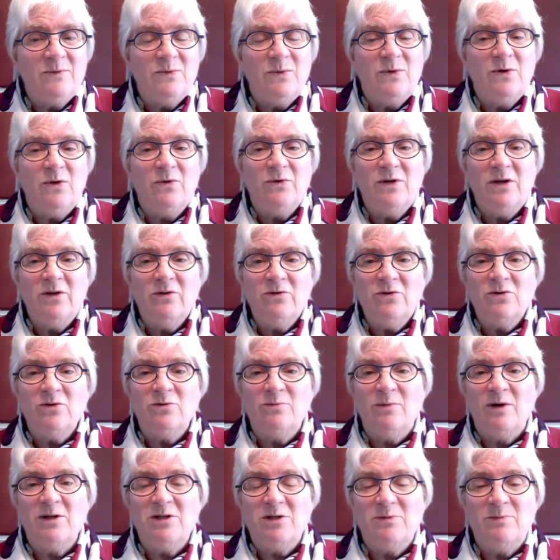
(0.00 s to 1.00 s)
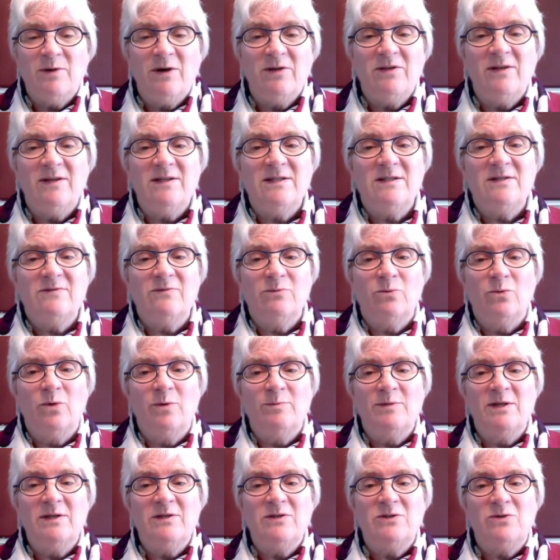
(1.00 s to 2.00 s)
we don't hear too much about these
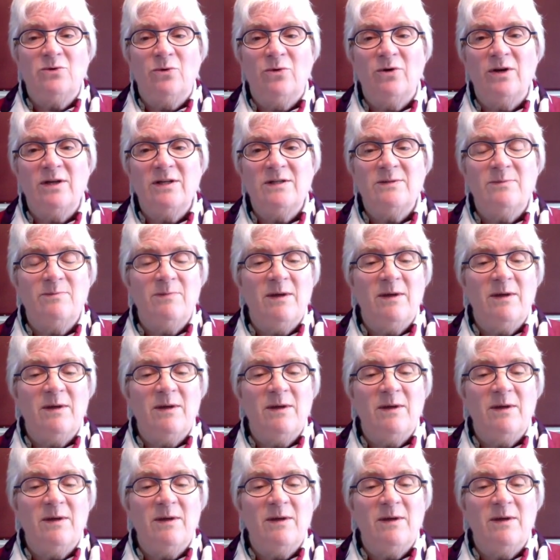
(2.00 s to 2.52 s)
women's stories,